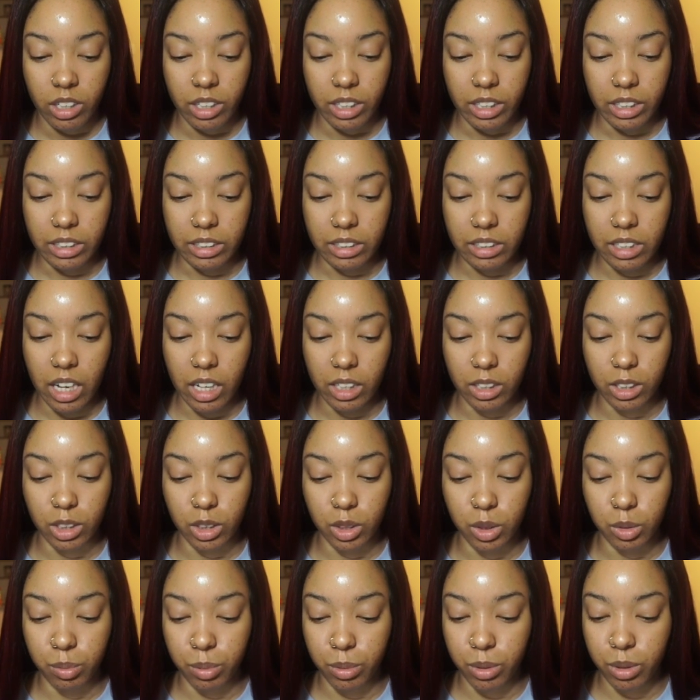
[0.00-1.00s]
It's not
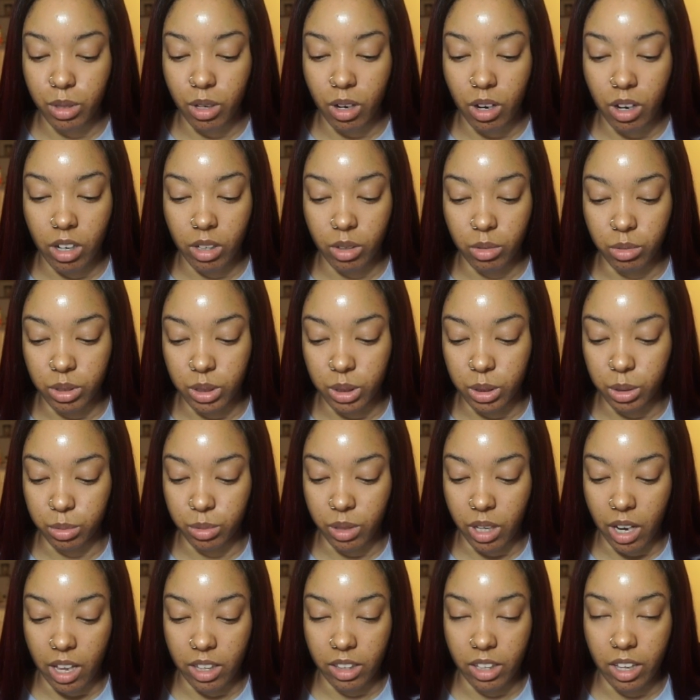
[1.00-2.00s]
super dark, which is
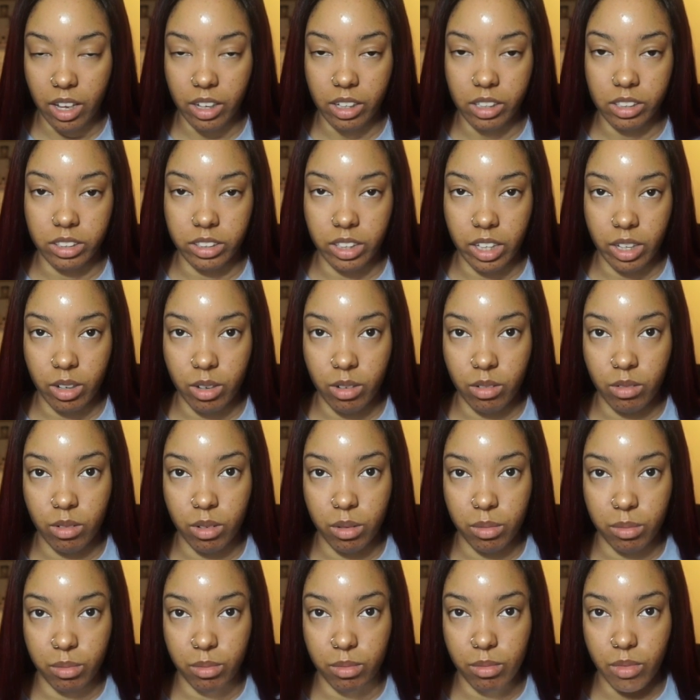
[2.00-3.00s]
what I like, because I don't
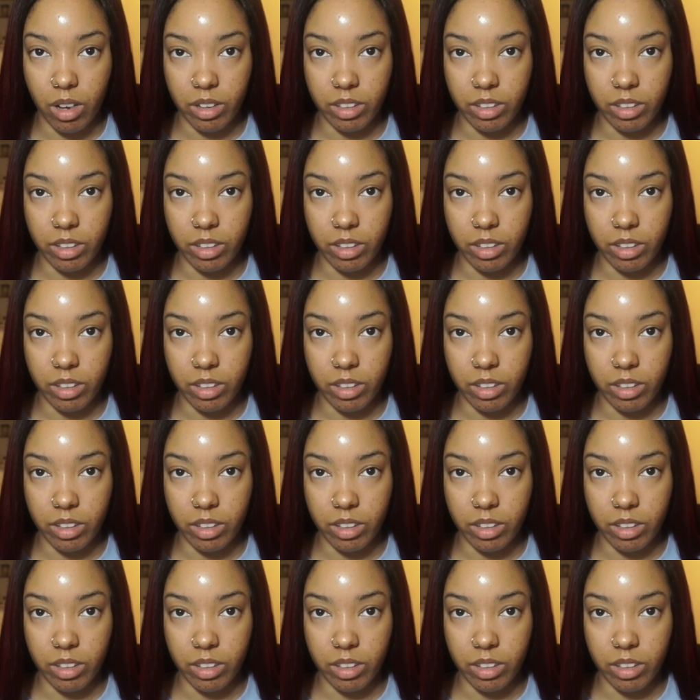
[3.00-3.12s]
want,